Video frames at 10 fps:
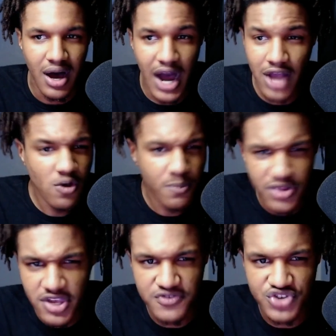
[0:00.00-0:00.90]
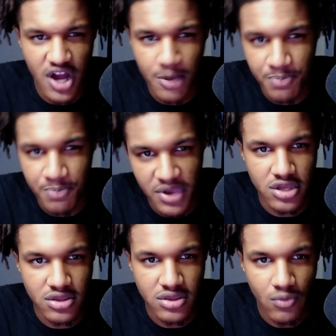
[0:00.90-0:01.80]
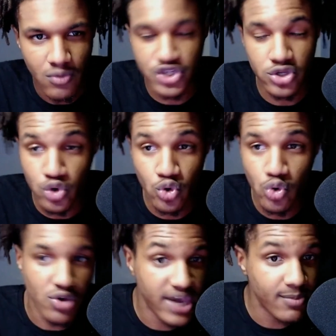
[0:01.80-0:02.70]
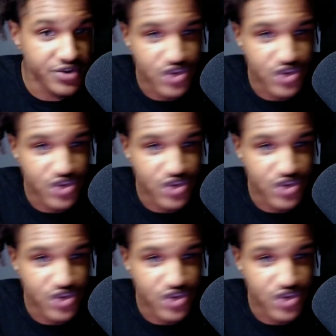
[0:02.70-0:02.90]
I don't believe Sean Payton was the dude who came up